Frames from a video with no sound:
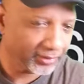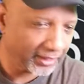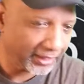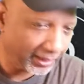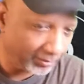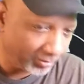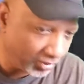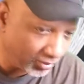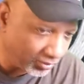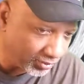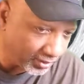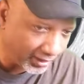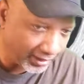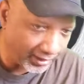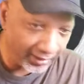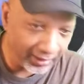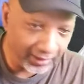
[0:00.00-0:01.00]
and I'm
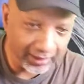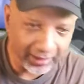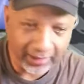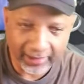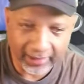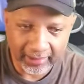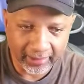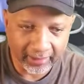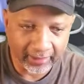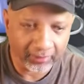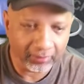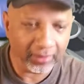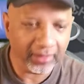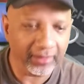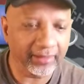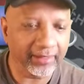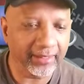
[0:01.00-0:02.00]
using the, what
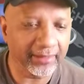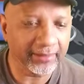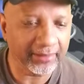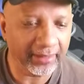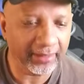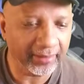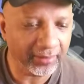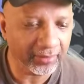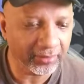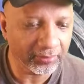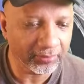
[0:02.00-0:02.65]
did they say this